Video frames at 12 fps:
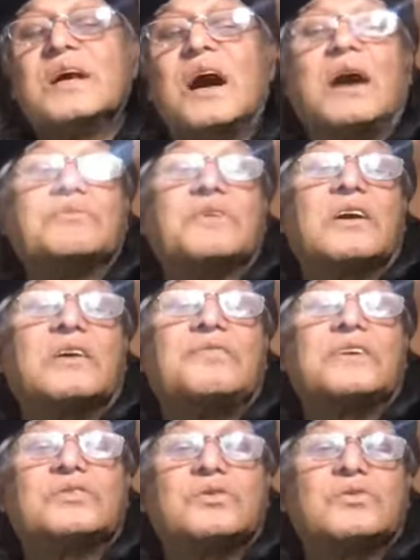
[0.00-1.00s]
Abdul
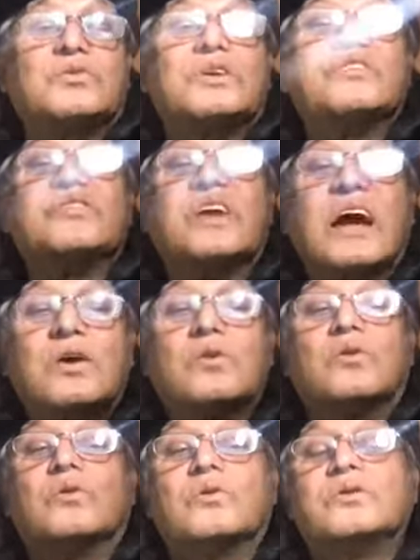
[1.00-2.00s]
Ghaffar Chaudhry's
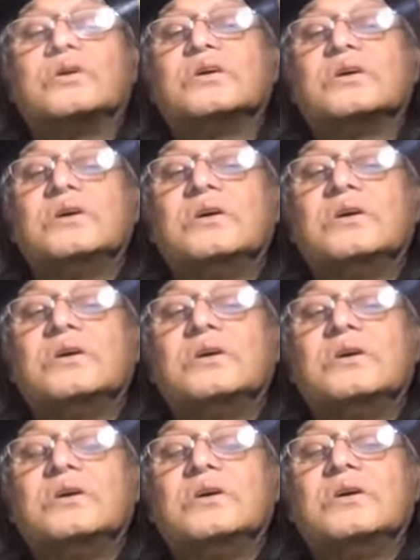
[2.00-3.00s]
record
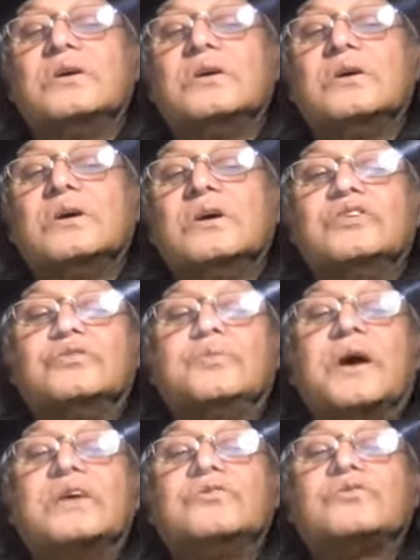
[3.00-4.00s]
is
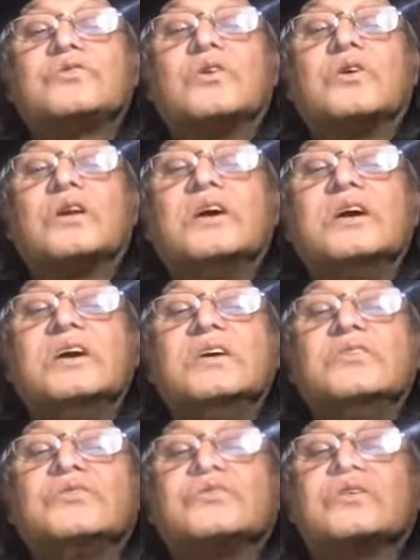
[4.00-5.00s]
based on
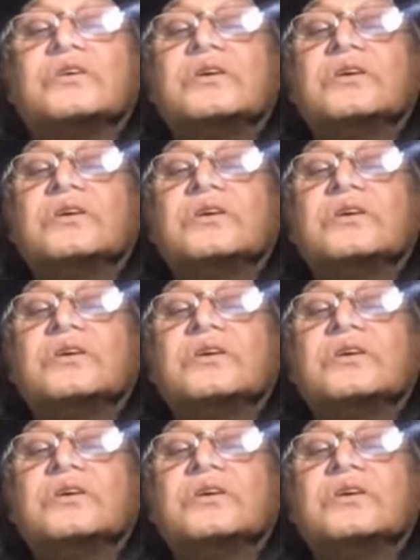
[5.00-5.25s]
his